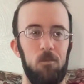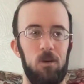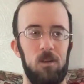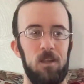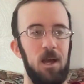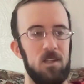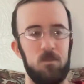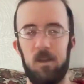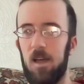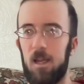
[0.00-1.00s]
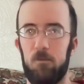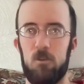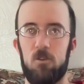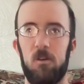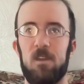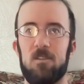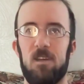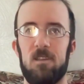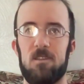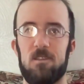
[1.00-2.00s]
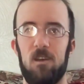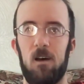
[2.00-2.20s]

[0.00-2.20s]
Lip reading: But yeah, it's been a heck of a journey since.